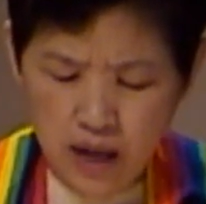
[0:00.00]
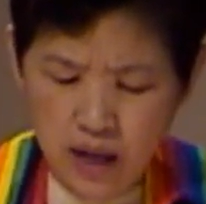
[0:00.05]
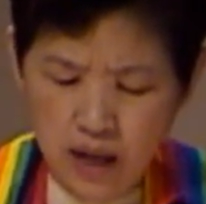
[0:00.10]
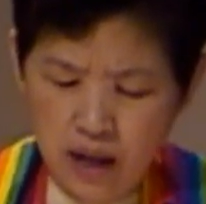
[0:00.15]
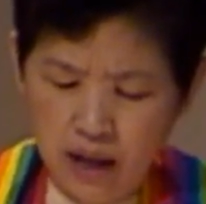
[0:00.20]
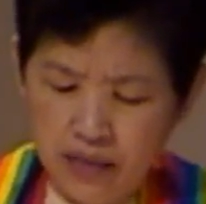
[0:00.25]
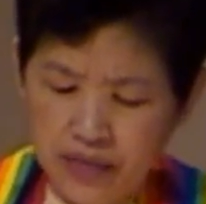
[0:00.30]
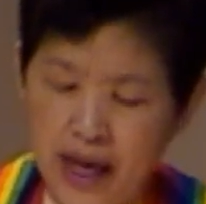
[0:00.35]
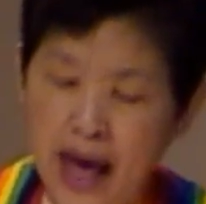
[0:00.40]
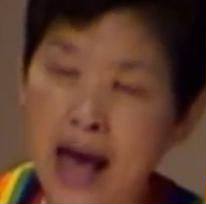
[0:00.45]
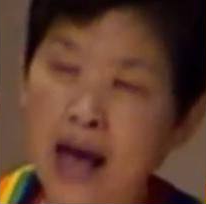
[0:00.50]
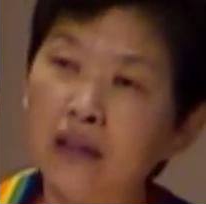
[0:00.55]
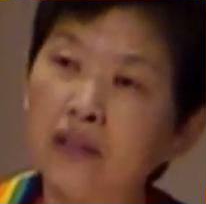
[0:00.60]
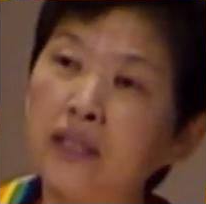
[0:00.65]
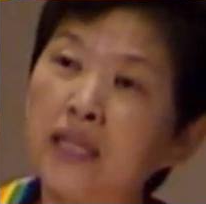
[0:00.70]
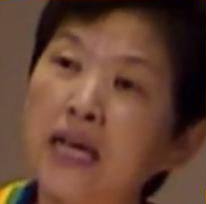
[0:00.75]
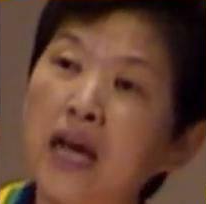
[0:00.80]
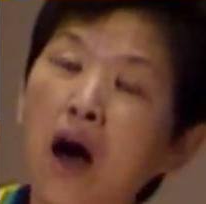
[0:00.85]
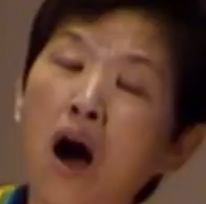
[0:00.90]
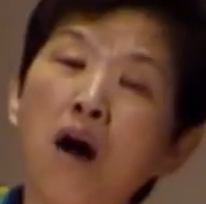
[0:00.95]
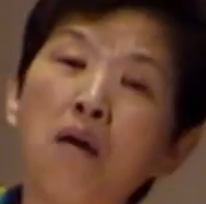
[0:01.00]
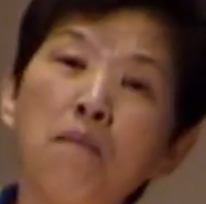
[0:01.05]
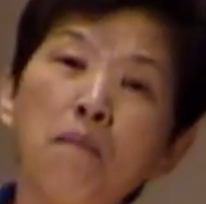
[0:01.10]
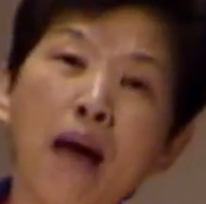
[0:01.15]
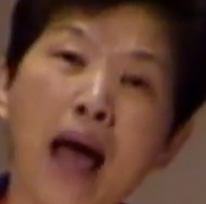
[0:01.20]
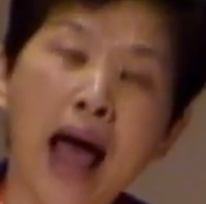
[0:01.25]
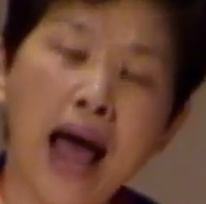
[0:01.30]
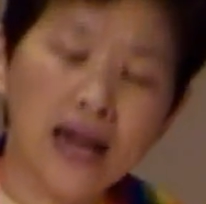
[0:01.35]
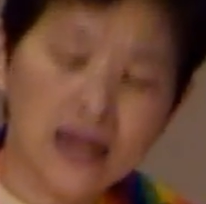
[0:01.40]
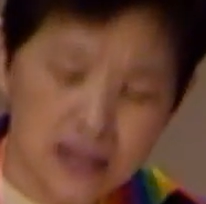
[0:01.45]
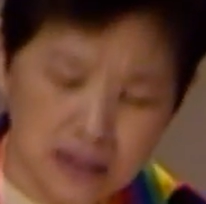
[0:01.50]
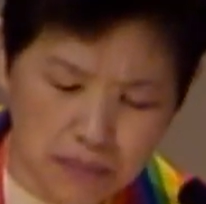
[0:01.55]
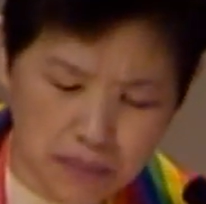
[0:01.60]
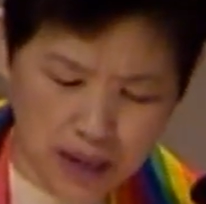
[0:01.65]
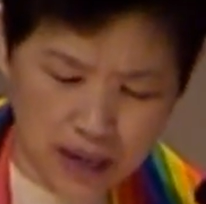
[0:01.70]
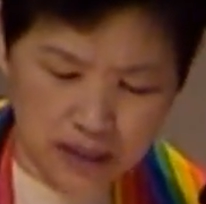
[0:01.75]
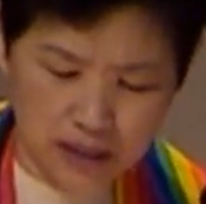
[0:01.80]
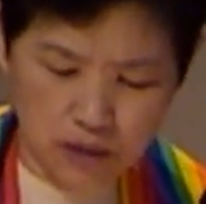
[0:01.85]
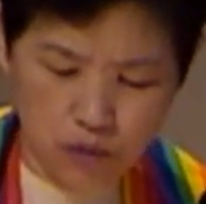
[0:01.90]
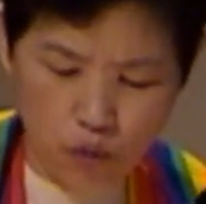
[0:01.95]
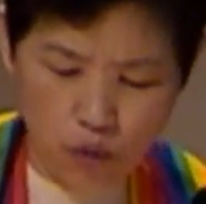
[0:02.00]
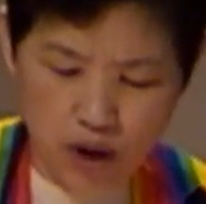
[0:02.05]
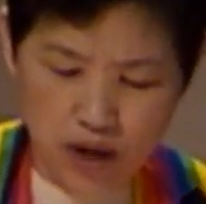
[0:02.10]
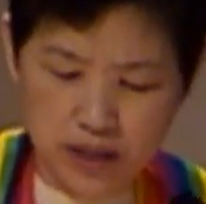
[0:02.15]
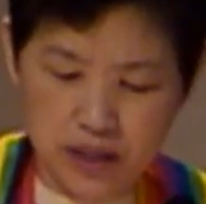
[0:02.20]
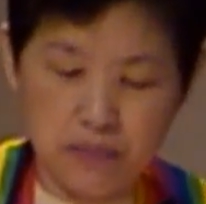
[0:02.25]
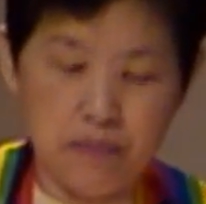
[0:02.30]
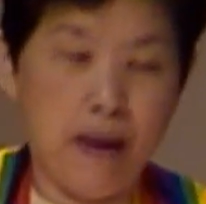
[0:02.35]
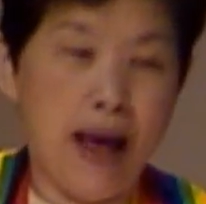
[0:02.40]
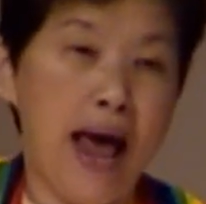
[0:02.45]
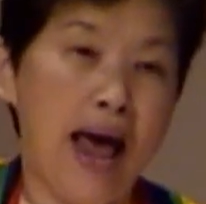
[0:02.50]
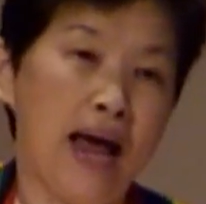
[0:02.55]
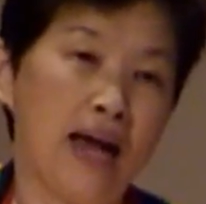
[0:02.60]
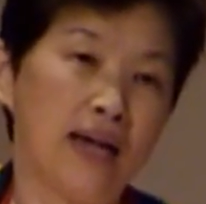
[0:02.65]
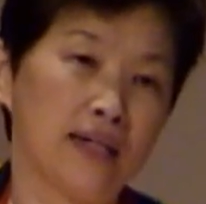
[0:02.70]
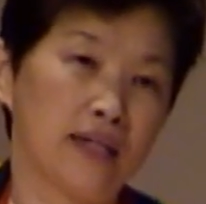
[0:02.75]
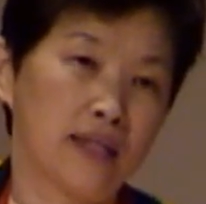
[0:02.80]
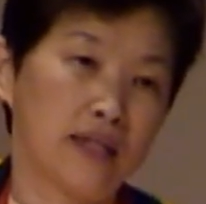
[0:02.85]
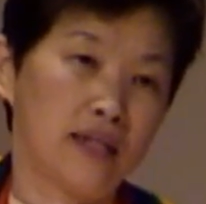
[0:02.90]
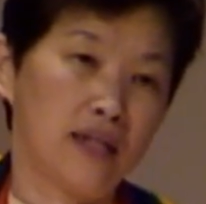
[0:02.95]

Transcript: Then the amendment was passed.